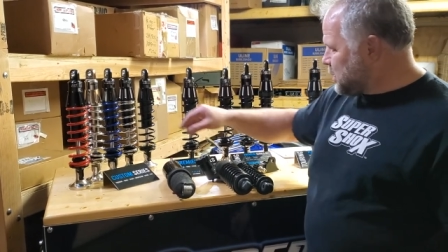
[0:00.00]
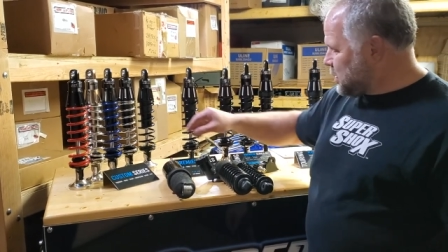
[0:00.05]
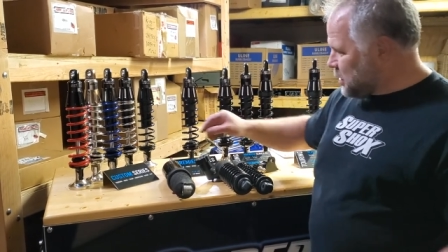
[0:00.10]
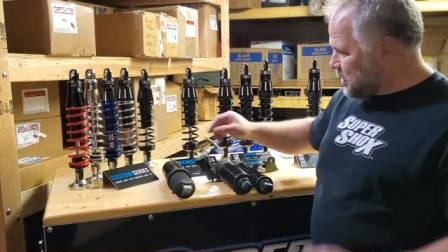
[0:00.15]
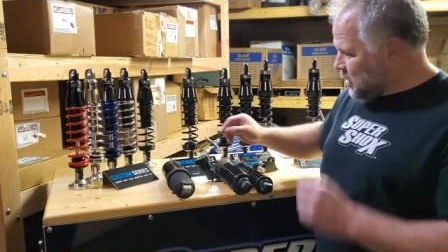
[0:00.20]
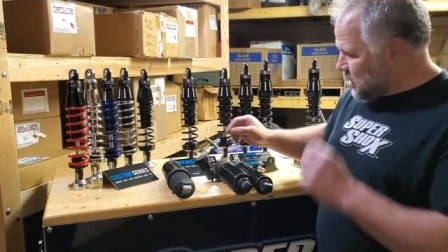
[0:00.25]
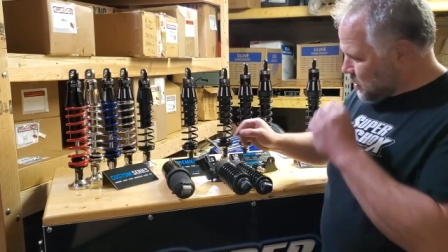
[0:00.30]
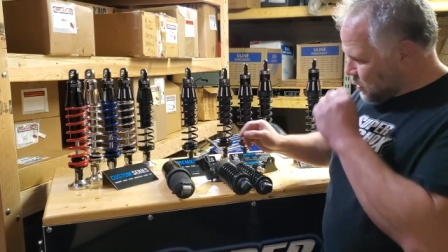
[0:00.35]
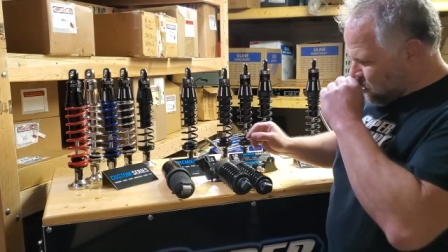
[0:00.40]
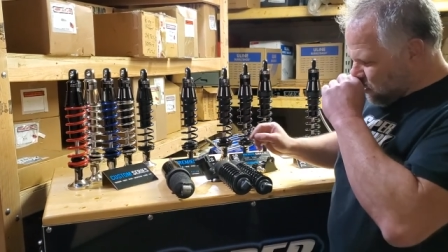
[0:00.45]

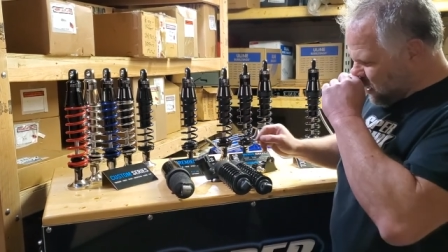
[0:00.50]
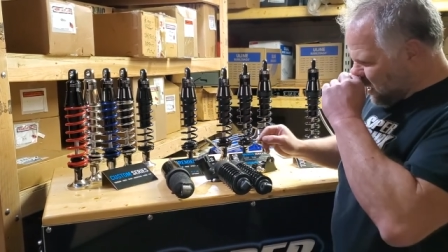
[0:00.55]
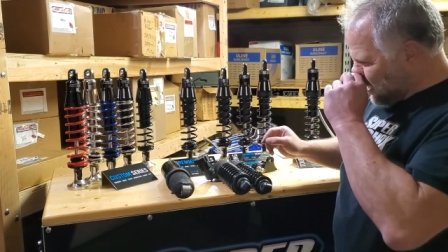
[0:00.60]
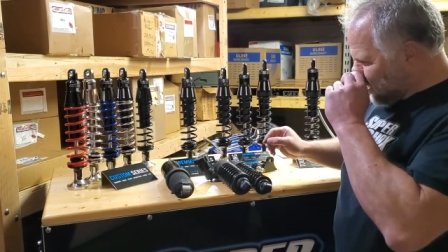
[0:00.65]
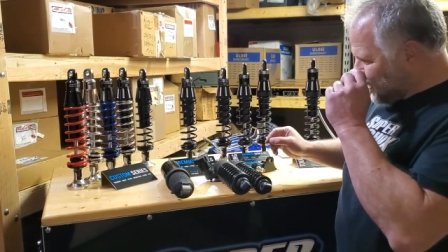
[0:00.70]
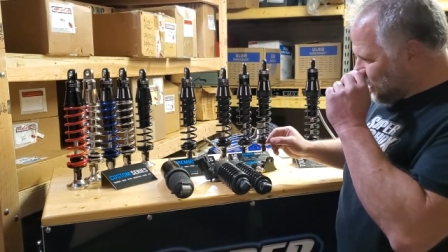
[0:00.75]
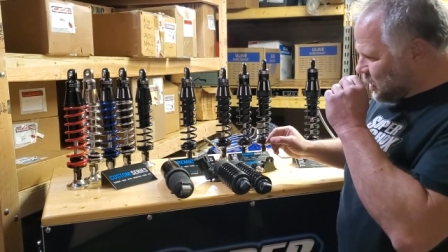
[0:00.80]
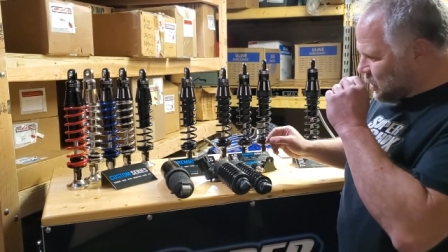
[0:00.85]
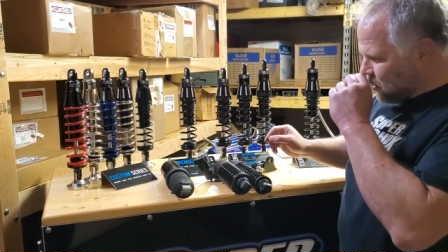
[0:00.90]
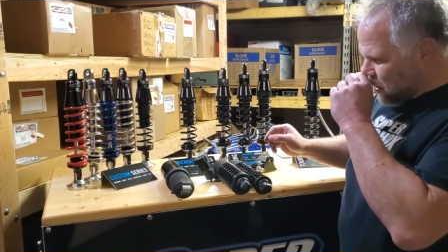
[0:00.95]
You know, great
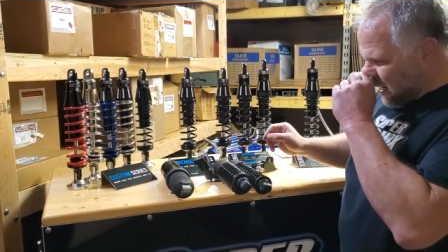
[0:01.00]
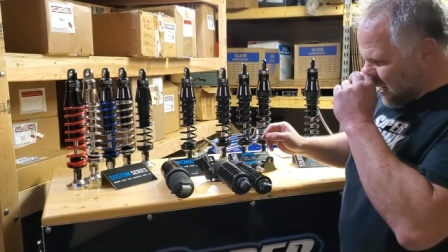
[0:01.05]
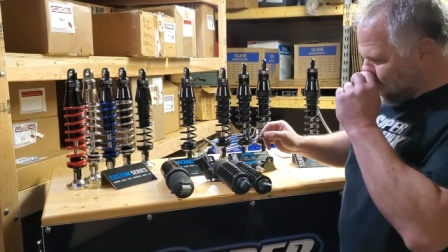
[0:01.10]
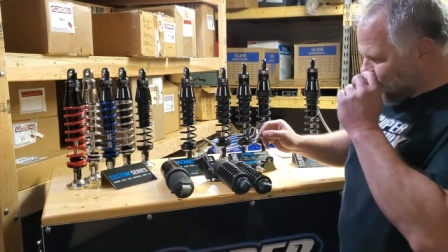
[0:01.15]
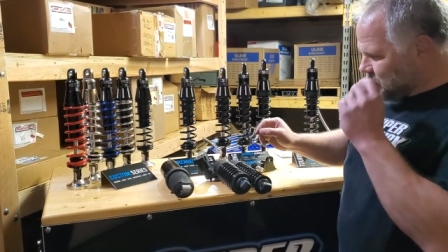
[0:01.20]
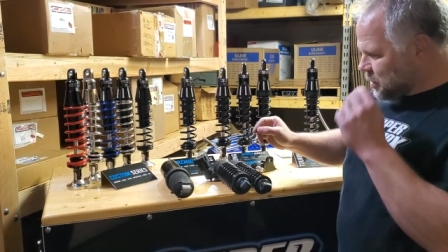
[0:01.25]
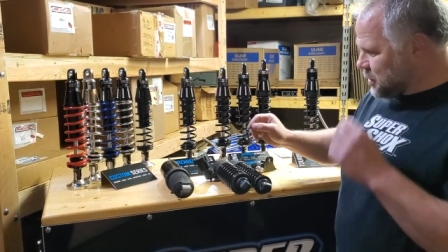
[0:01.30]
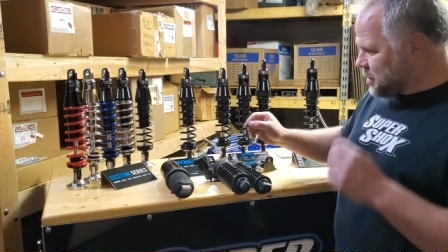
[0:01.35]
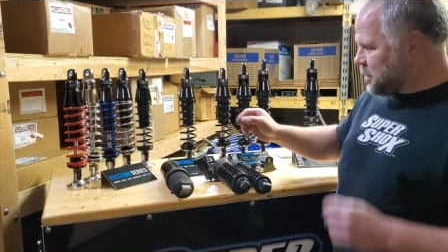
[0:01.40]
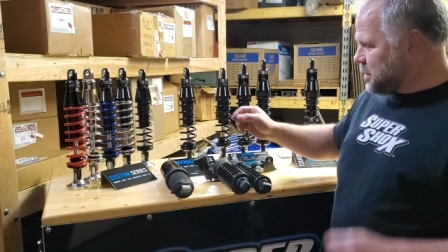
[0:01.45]
color
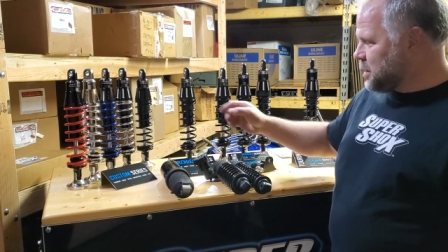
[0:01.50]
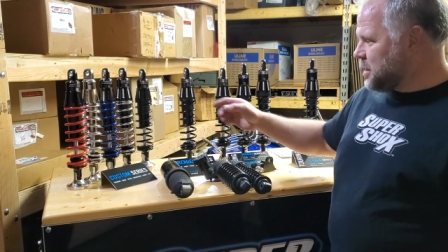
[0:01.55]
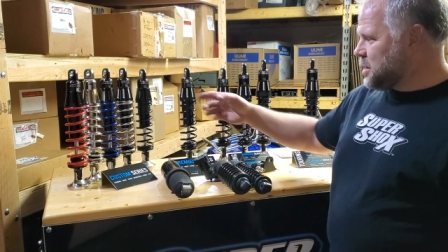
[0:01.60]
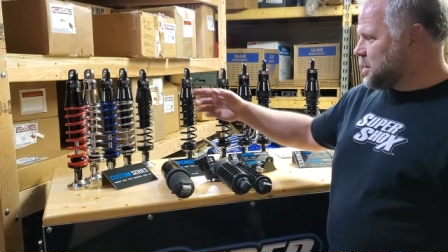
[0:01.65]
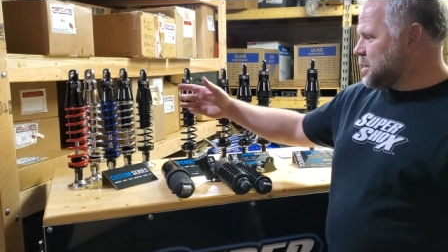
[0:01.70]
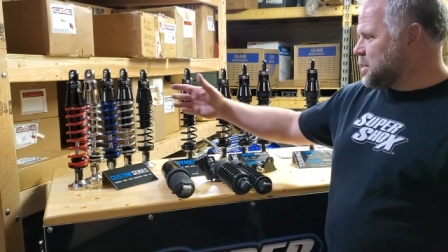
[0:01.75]
options. This